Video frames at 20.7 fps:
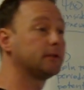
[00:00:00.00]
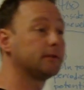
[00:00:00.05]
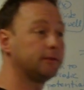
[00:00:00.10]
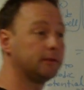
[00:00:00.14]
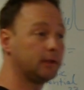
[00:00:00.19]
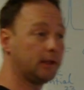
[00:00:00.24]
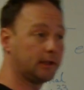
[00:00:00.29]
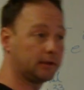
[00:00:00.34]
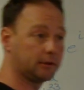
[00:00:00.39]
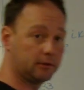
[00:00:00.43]
of
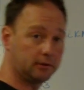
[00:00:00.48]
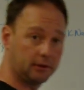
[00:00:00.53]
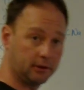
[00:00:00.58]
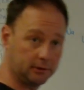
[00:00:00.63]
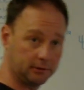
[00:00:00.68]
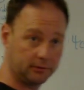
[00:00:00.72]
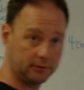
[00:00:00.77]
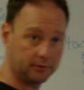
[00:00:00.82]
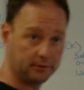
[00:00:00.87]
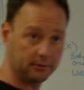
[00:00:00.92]

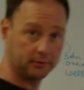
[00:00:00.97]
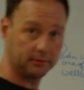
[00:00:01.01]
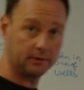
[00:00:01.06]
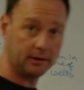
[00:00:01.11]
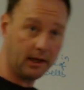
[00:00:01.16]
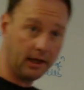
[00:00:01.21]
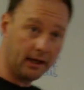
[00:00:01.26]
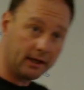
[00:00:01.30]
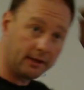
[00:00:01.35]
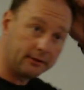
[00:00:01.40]
electrons,
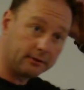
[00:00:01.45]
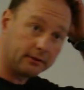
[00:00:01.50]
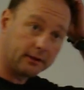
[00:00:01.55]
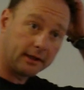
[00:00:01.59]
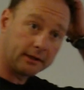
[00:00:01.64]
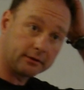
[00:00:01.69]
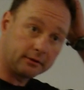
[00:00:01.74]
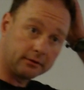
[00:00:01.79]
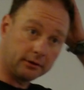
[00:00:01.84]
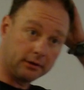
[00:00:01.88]
n
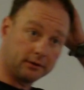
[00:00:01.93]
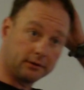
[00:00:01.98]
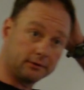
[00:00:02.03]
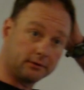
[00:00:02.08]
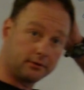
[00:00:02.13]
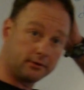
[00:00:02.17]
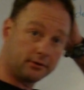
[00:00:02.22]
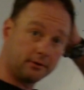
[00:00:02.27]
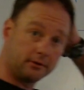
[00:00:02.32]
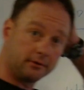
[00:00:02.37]

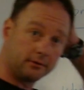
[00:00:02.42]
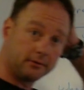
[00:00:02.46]
electrons.